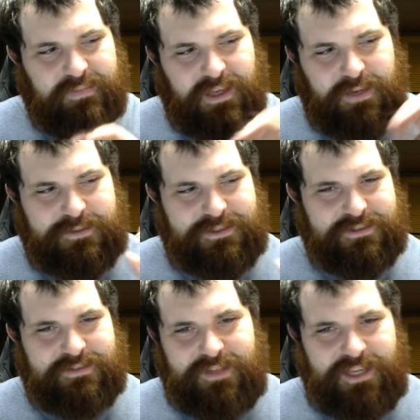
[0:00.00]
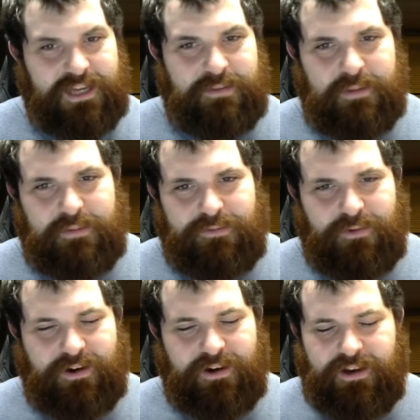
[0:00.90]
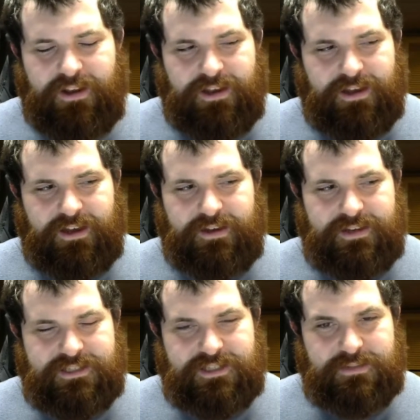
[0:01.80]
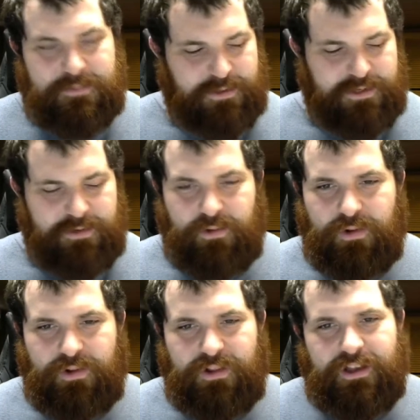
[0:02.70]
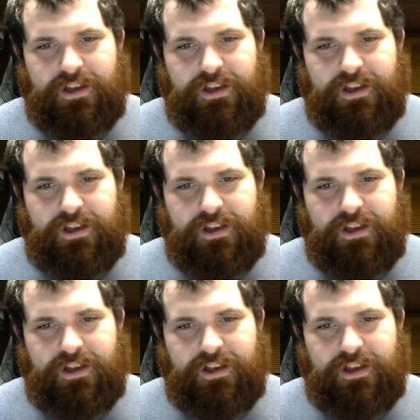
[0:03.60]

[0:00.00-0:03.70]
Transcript: episodes of the anime before, and it seems pretty cool.